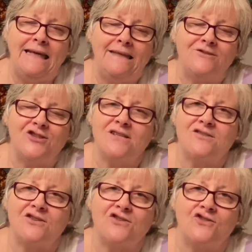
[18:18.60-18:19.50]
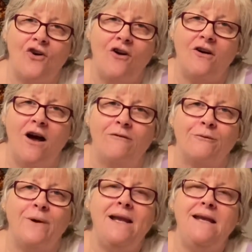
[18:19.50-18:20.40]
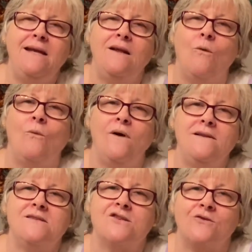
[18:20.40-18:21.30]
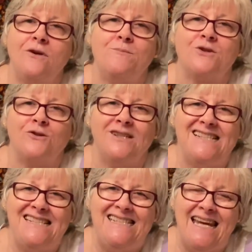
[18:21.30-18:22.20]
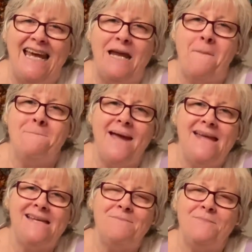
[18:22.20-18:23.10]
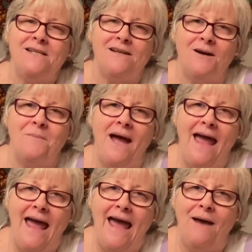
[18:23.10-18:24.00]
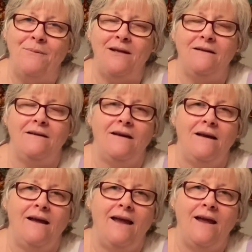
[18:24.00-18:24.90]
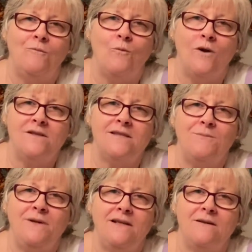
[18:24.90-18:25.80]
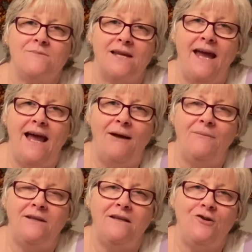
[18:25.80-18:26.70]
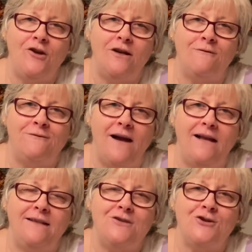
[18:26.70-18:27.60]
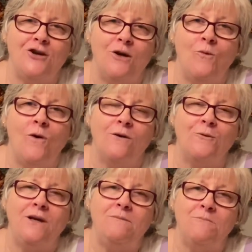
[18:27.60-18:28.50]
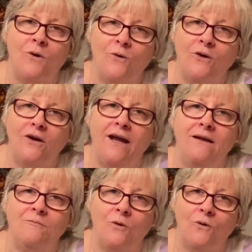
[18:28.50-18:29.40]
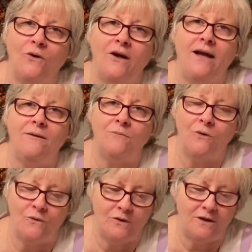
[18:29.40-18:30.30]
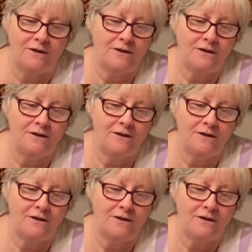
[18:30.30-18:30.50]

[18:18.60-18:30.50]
just to start off reading one scripture a day. Make it become a habit. And once it becomes a habit, then you're going to find that you're going to want to read more and more and more.